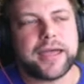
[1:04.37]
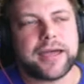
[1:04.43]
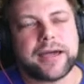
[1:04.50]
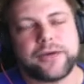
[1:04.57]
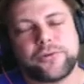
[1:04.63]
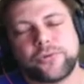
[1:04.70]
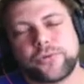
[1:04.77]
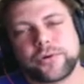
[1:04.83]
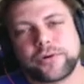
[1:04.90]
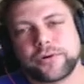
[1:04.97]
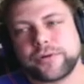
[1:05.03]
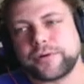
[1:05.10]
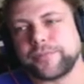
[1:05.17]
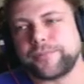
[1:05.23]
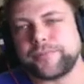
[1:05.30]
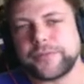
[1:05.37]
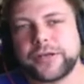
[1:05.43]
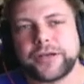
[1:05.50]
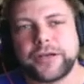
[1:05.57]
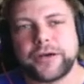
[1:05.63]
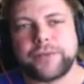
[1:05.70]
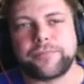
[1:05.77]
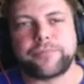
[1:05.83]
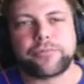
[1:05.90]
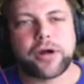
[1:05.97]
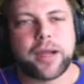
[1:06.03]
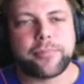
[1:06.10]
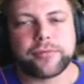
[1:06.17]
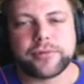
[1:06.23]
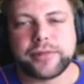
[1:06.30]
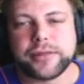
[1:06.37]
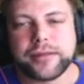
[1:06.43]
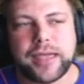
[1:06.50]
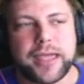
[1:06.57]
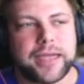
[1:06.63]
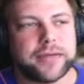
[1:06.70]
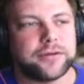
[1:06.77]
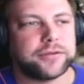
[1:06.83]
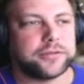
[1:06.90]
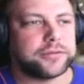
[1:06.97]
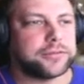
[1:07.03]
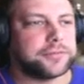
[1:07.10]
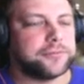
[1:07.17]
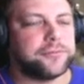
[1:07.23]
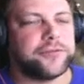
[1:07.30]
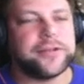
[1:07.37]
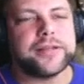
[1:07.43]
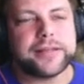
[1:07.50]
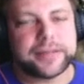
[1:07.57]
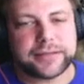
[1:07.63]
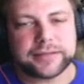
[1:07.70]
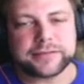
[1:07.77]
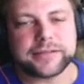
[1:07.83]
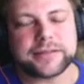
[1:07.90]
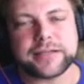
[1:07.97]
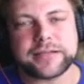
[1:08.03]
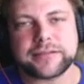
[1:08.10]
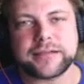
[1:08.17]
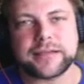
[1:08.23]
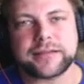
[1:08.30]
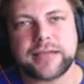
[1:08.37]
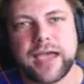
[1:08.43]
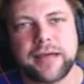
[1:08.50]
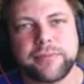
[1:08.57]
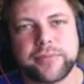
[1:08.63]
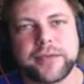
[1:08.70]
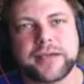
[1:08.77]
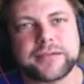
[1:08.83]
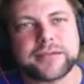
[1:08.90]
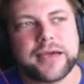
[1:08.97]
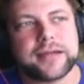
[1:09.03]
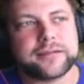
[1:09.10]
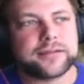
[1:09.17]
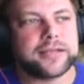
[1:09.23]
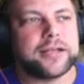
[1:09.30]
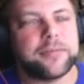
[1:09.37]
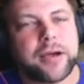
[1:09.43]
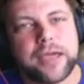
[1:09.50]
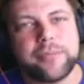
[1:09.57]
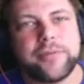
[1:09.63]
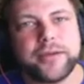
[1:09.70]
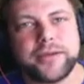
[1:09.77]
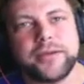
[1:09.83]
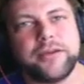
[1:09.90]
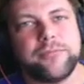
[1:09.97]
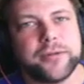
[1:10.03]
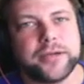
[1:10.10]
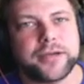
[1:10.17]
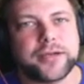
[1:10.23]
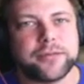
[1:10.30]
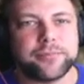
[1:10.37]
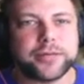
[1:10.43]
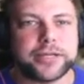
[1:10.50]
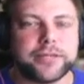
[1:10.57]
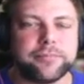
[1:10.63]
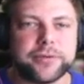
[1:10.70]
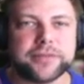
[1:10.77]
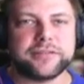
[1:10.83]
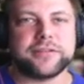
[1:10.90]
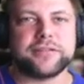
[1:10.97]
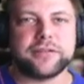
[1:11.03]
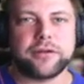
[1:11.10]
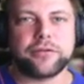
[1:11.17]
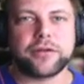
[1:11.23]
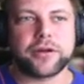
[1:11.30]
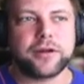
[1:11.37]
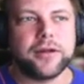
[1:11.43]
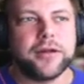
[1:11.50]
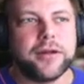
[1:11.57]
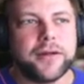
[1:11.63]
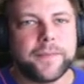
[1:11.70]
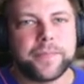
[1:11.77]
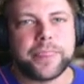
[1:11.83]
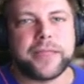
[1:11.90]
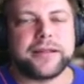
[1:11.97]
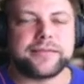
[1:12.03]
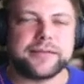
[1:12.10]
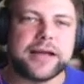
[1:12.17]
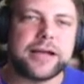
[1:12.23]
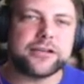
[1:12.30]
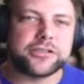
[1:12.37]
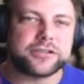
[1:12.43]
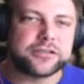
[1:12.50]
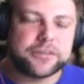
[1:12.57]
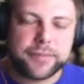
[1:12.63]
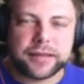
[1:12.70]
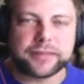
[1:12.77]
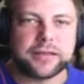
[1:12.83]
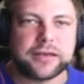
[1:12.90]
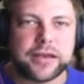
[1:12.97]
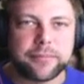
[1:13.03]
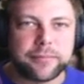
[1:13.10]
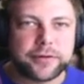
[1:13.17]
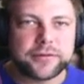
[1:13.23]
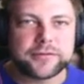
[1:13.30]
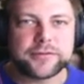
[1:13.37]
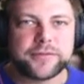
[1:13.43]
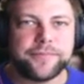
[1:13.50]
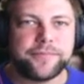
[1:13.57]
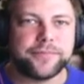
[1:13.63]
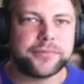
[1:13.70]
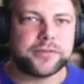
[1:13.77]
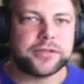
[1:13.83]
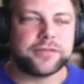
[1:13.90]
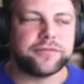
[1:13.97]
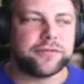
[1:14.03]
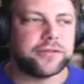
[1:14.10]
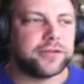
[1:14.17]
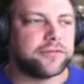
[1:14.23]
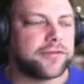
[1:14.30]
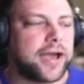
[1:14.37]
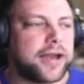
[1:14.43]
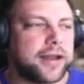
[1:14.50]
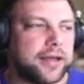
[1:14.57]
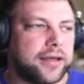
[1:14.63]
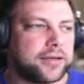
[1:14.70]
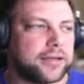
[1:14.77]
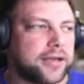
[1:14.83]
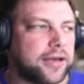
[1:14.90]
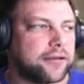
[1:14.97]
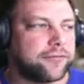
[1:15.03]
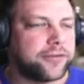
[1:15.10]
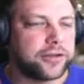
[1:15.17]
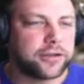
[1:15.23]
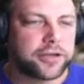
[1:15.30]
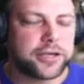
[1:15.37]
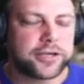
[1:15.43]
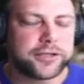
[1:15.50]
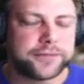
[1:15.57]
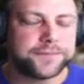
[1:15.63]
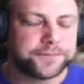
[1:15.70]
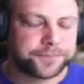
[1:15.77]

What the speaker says: or properly handle feelings and things like that, because honestly, in my opinion, to be a complete business owner, it's not just about the numbers. You've got to feel good,